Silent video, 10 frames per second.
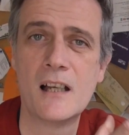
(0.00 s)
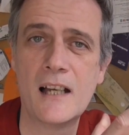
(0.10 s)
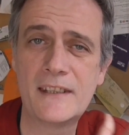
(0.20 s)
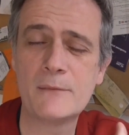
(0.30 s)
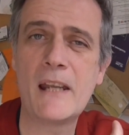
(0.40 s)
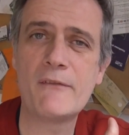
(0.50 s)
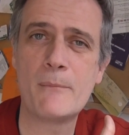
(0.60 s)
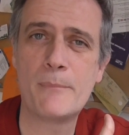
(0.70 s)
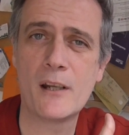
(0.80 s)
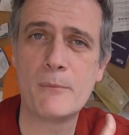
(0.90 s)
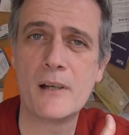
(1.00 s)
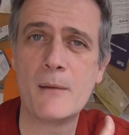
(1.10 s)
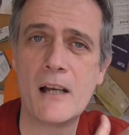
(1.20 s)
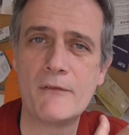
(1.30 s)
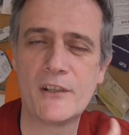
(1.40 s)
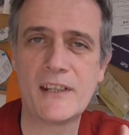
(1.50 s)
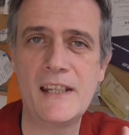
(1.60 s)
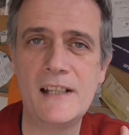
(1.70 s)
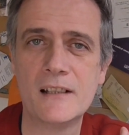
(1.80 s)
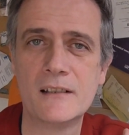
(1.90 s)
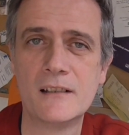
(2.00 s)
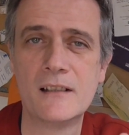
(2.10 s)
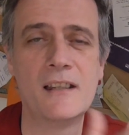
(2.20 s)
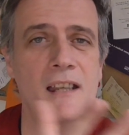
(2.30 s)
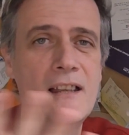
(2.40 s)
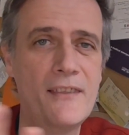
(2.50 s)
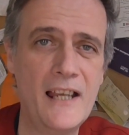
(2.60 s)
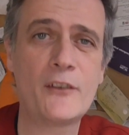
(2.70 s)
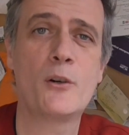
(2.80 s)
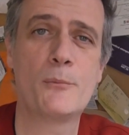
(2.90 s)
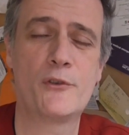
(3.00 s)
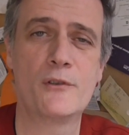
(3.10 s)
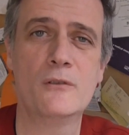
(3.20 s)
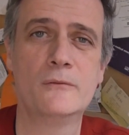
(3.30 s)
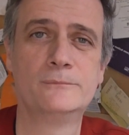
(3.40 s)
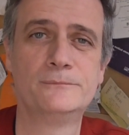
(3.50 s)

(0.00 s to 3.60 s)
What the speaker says: I did make that bit up about the tequila. That's optional.